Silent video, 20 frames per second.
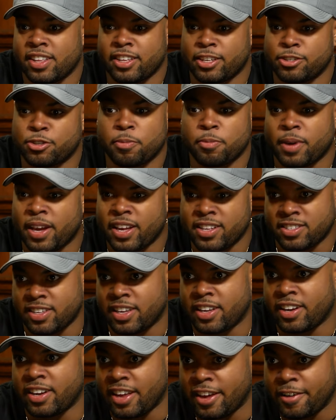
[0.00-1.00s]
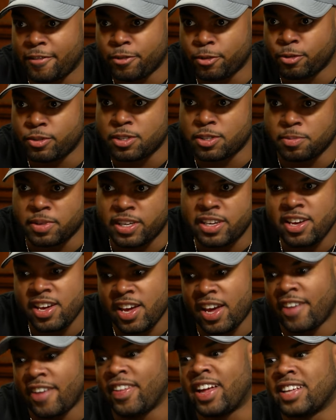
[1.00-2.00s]
These are bands that influenced me,
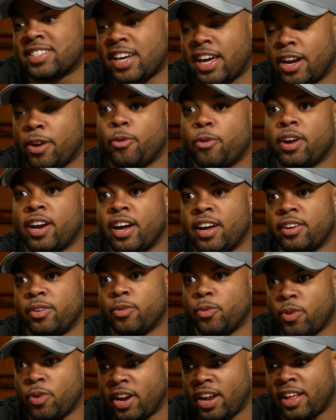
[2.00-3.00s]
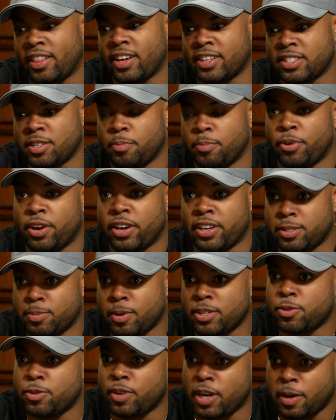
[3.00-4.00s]
and that's kind of what I like to bring,
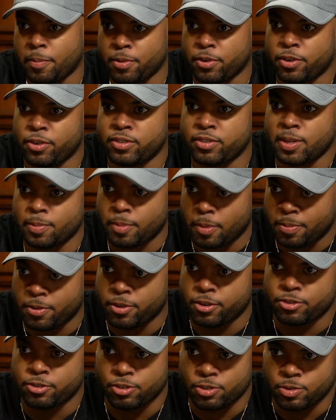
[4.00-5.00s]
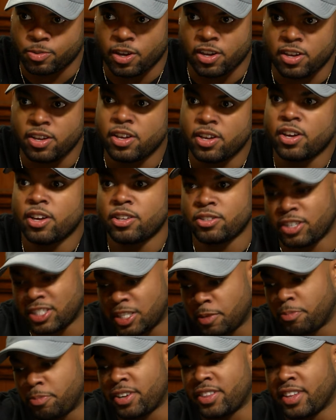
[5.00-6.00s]
especially when I produce. I'm a producer as well, so I like
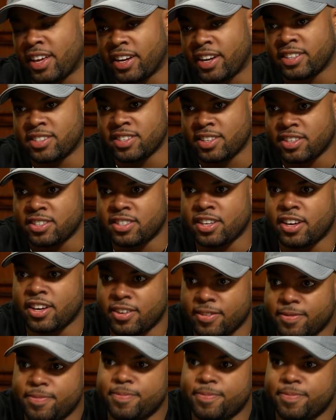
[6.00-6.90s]
to bring that into the set.